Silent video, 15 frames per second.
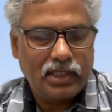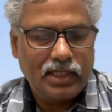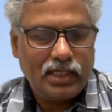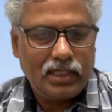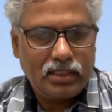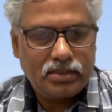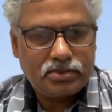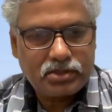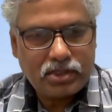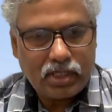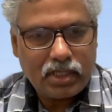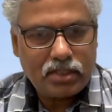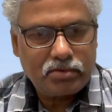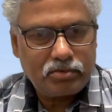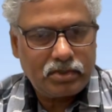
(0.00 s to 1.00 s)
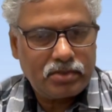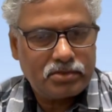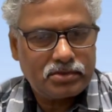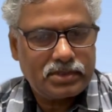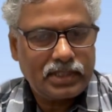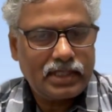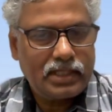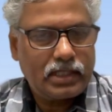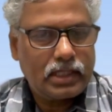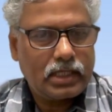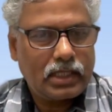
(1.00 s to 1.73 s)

In short, we could say that